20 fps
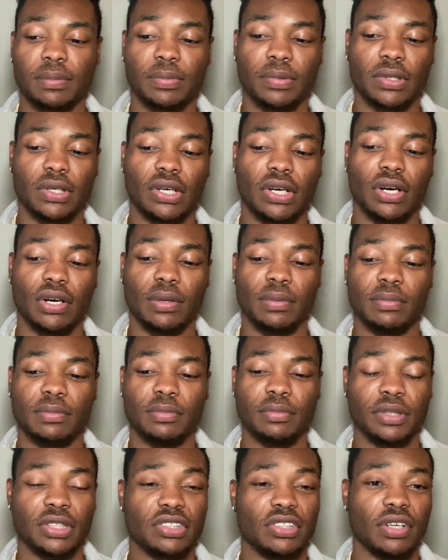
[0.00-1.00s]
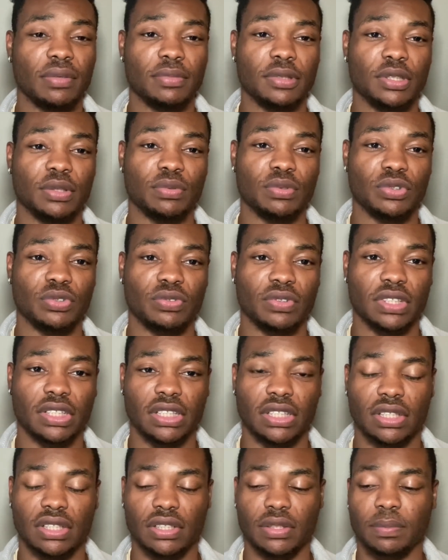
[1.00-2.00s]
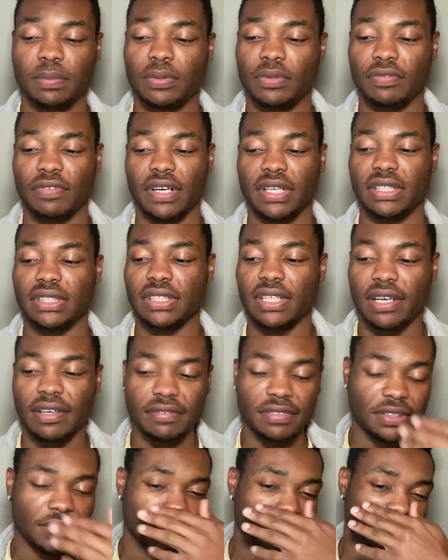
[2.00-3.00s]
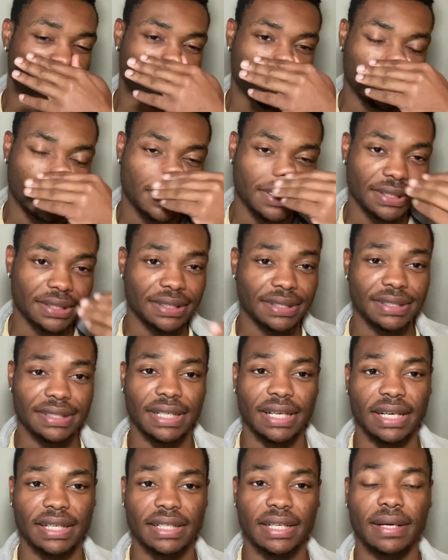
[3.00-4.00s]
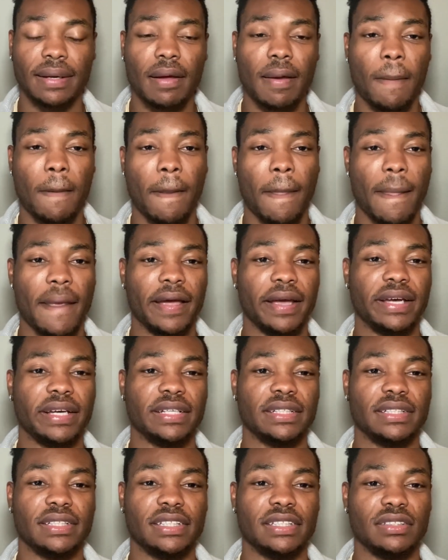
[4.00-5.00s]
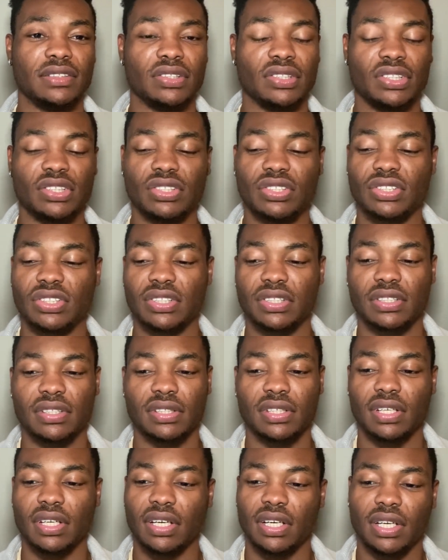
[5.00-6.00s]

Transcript: But McTominay was really good, providing avenues for us in the attack, and he just